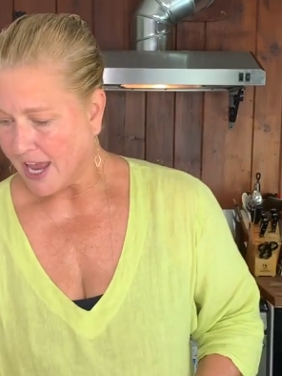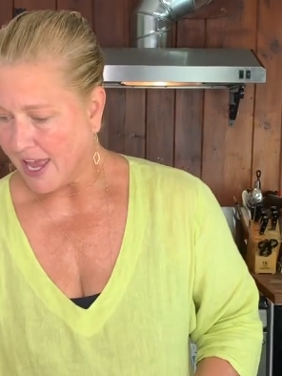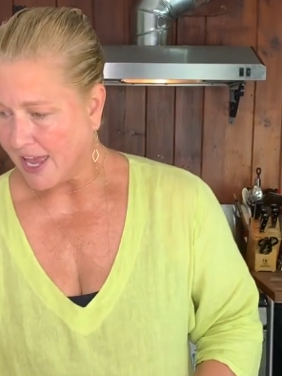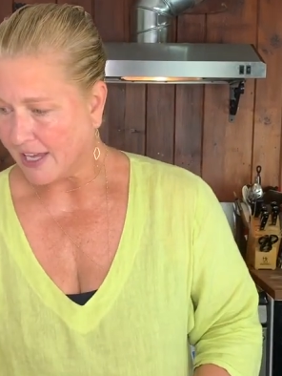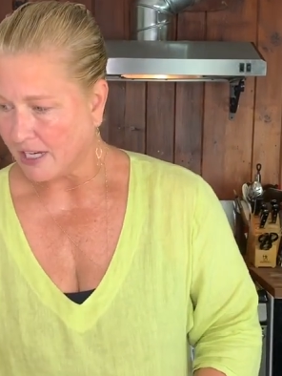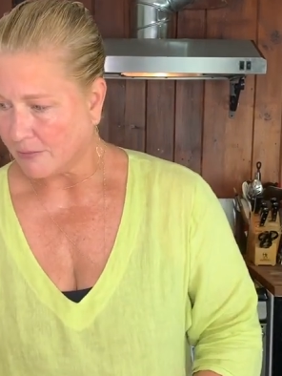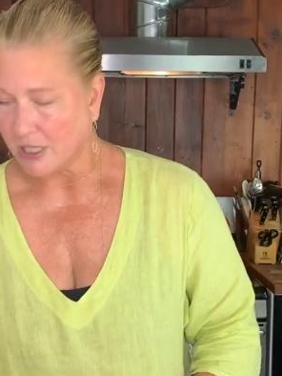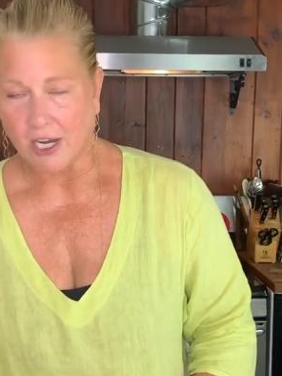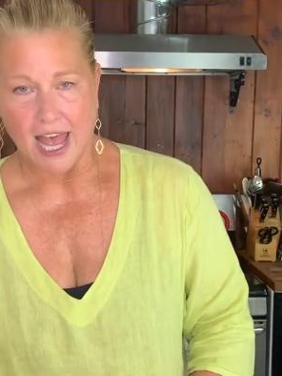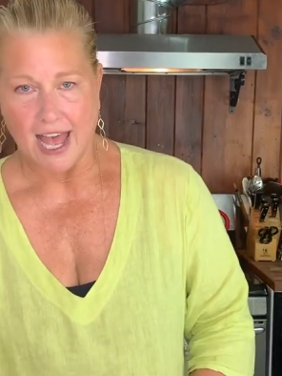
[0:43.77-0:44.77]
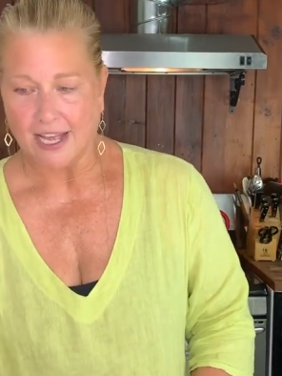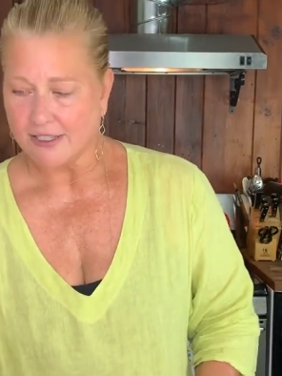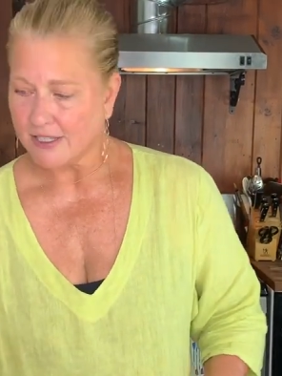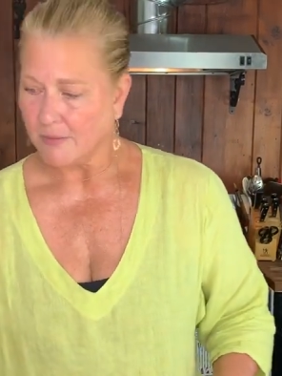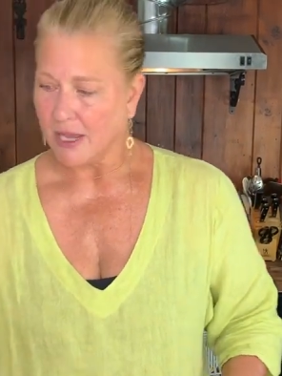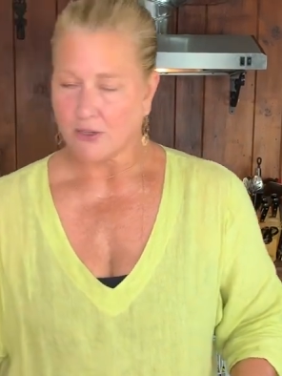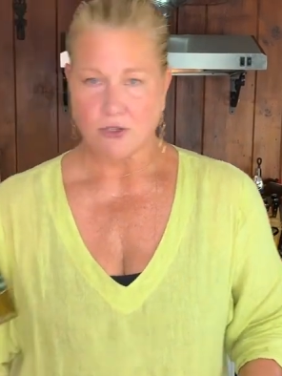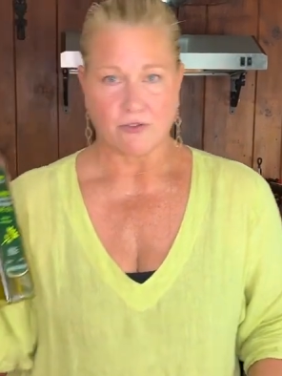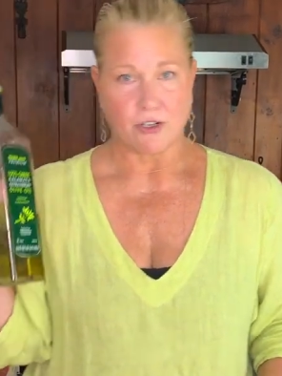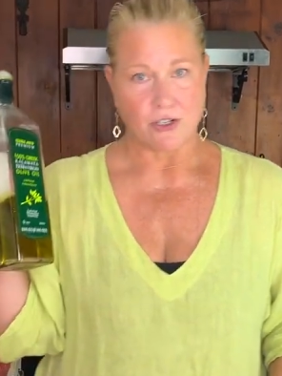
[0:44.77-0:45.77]
And I'm gonna add some
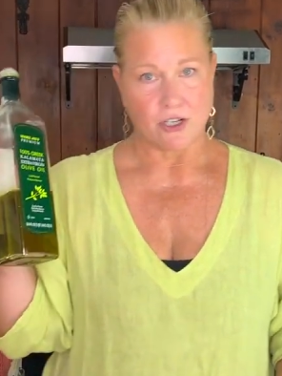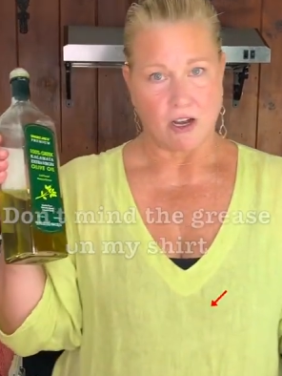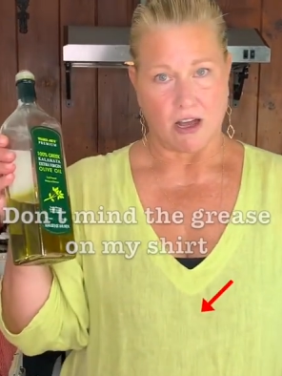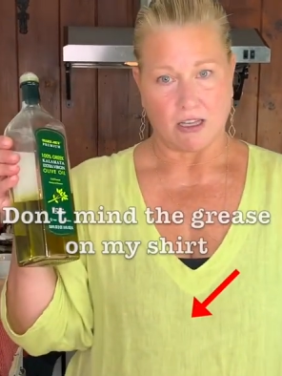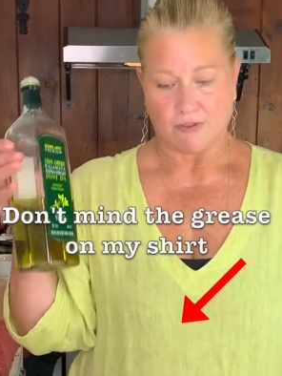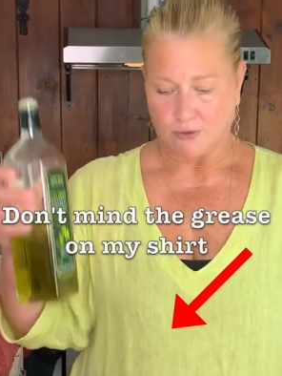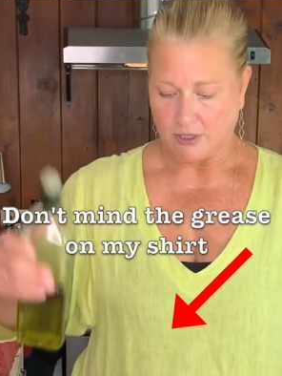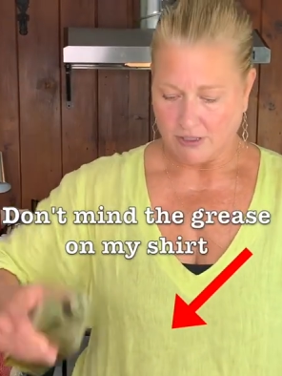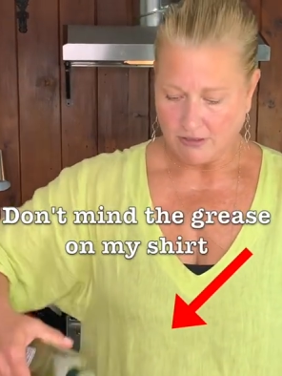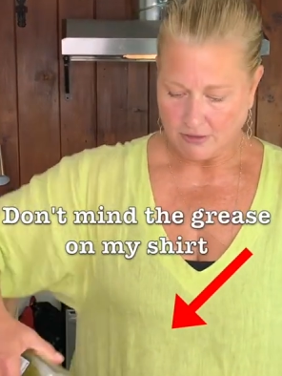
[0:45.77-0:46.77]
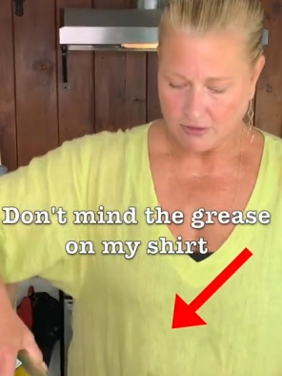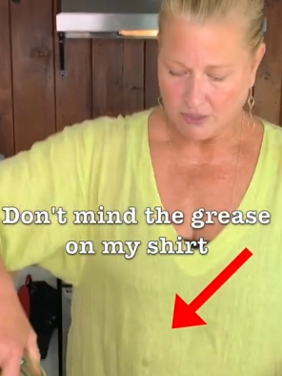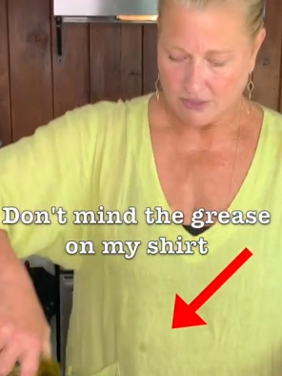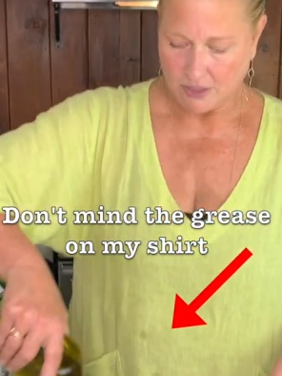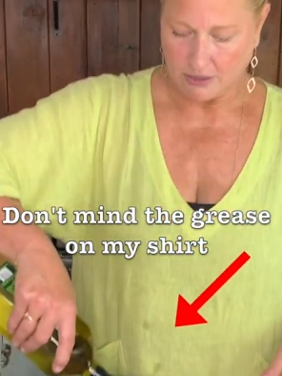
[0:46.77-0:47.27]
extra virgin olive oil, just a